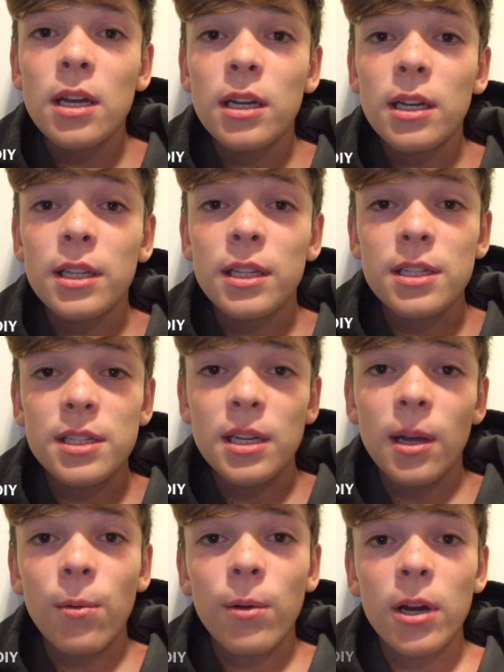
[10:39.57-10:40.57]
and then
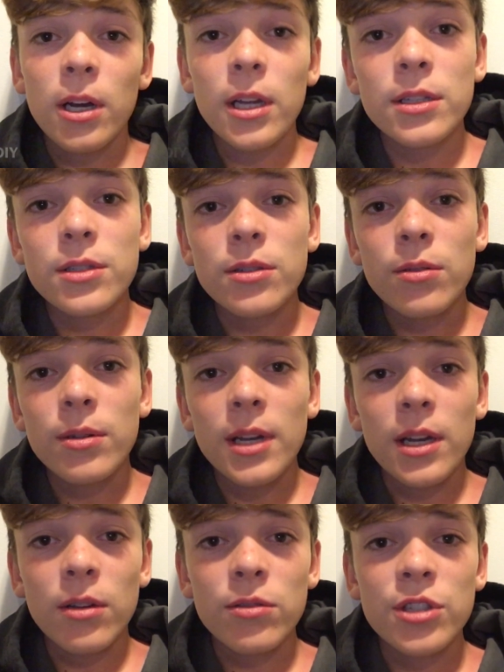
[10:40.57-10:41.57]
DIY. So
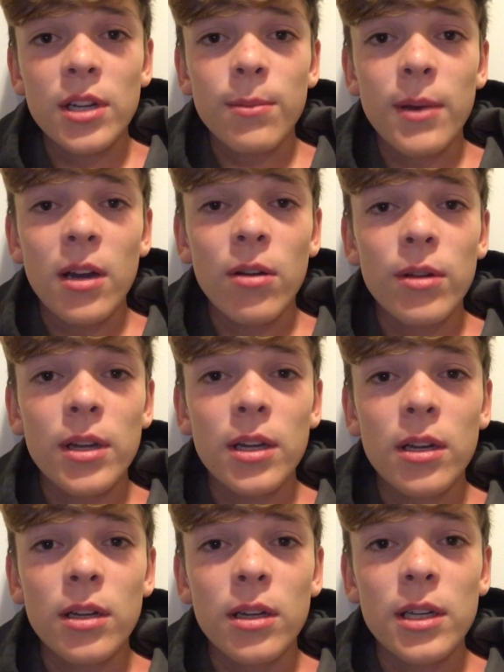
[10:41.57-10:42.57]
yeah, go check him out.
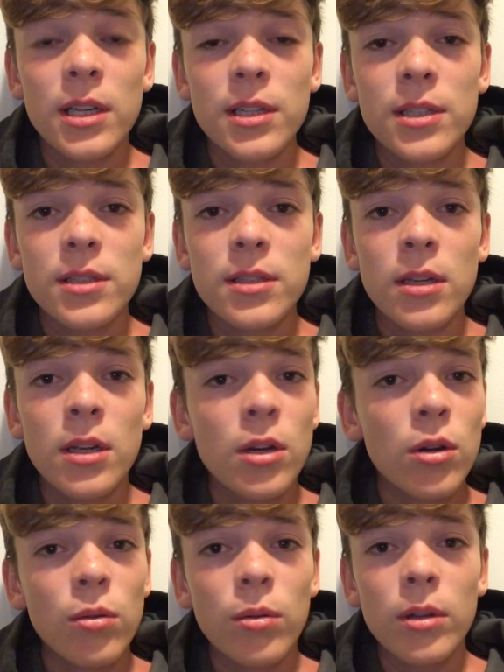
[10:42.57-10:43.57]
He's
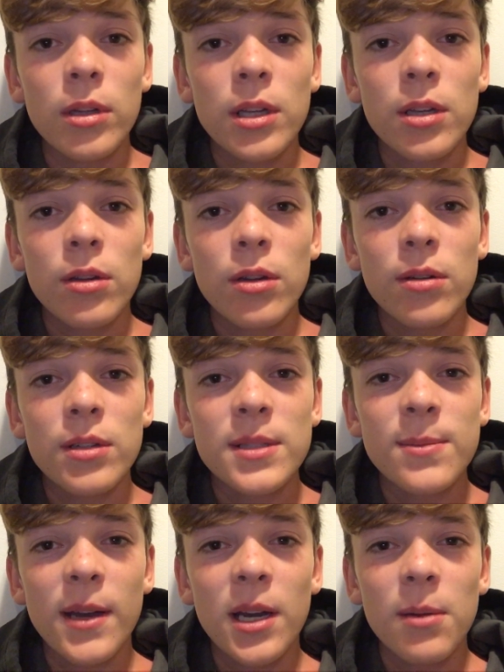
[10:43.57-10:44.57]
really,
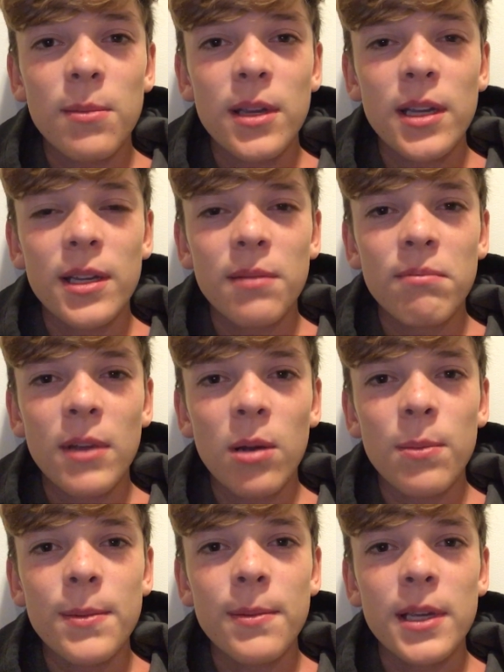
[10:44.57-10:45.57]
inspired me and
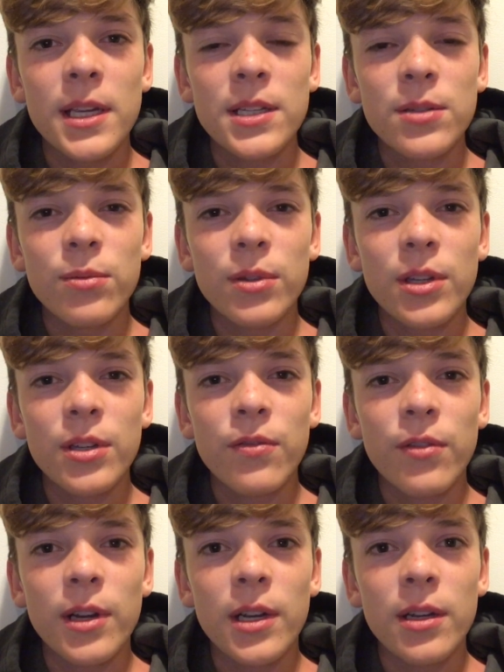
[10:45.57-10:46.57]
helped me. He's a really good
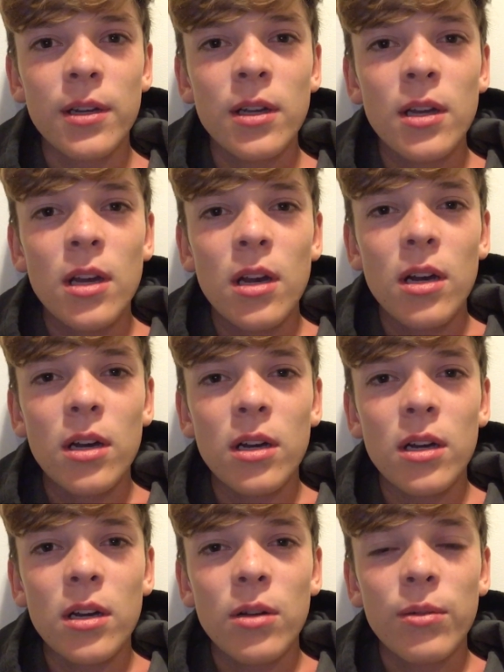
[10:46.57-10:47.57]
friend.
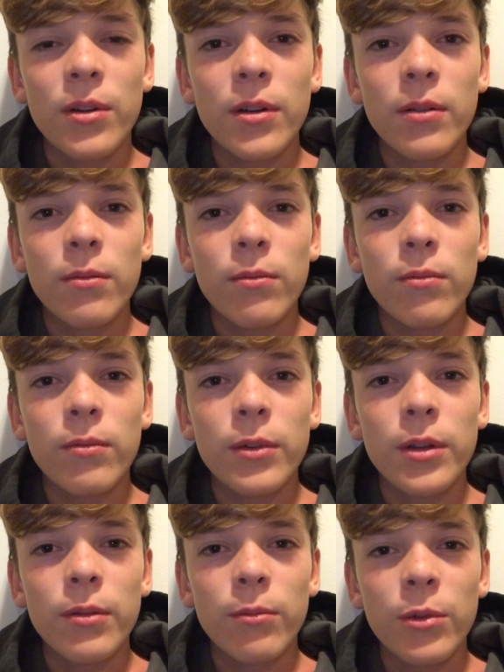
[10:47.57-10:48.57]
We're
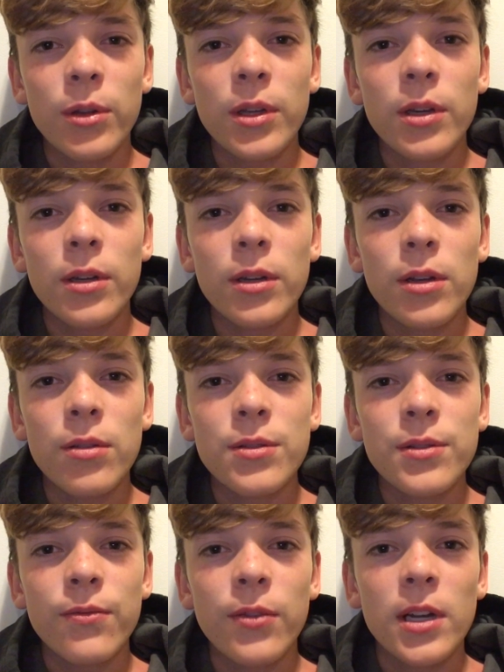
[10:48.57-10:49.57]
really good
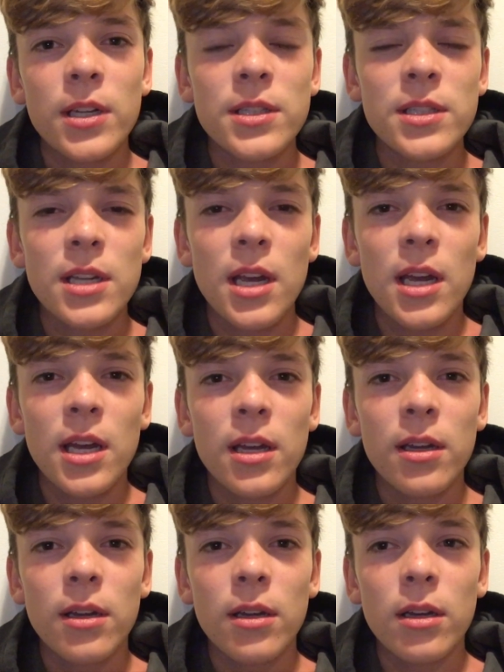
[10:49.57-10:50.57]
YouTube friends,
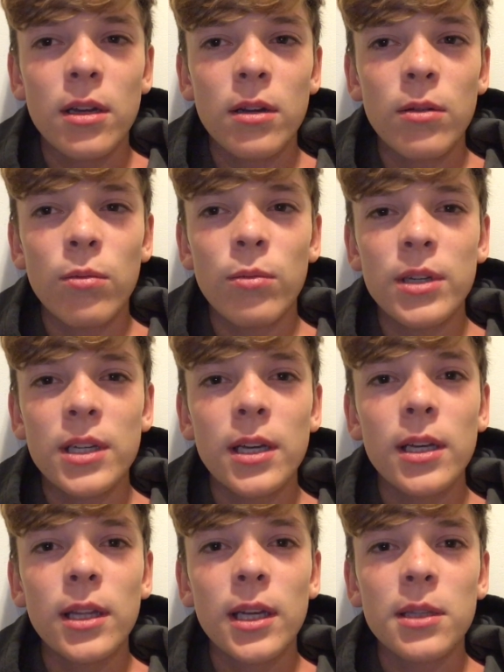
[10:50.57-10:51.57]
and one
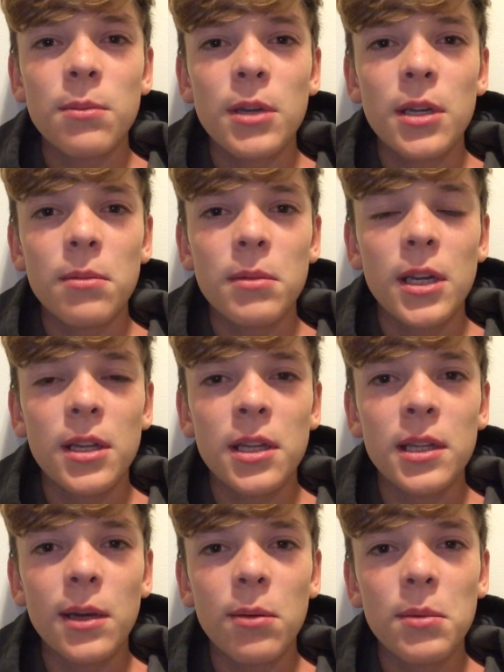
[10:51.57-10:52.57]
day I'd like to meet him, and I
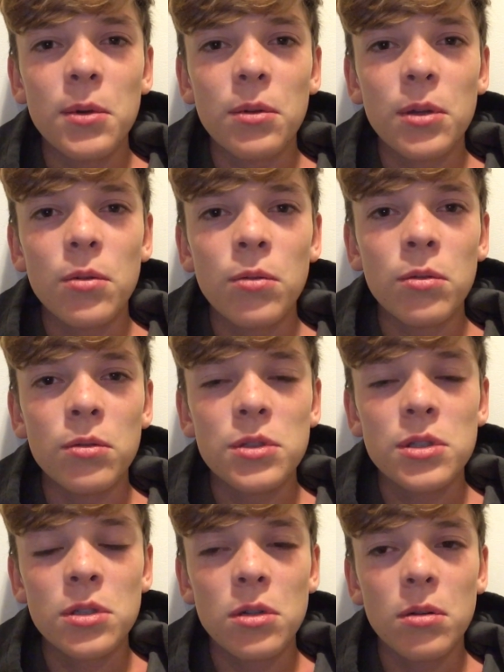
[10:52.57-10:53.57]
think that would be really cool.
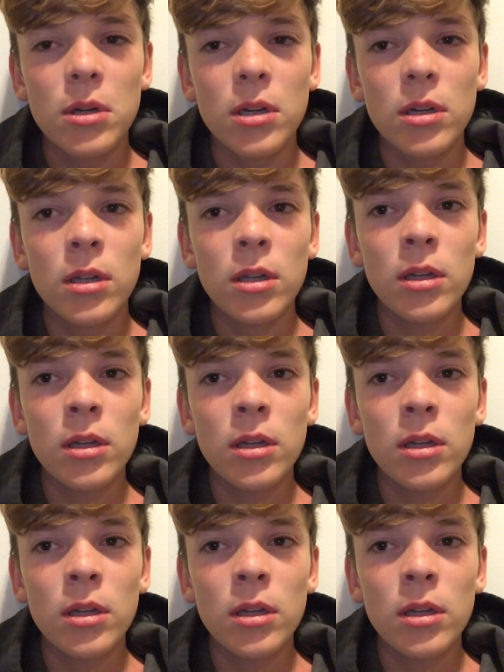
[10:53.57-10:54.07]
So